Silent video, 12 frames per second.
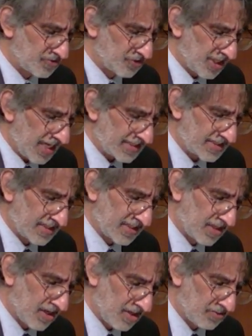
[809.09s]
Jackson in
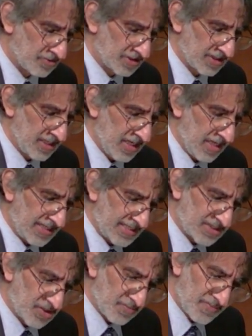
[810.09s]
Congress
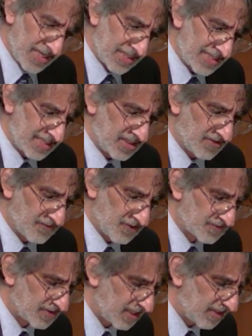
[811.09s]
against their meddling in the affair
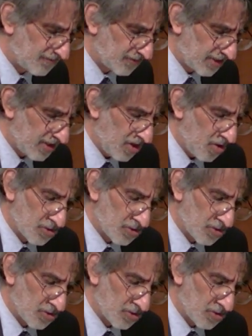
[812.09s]
of slavery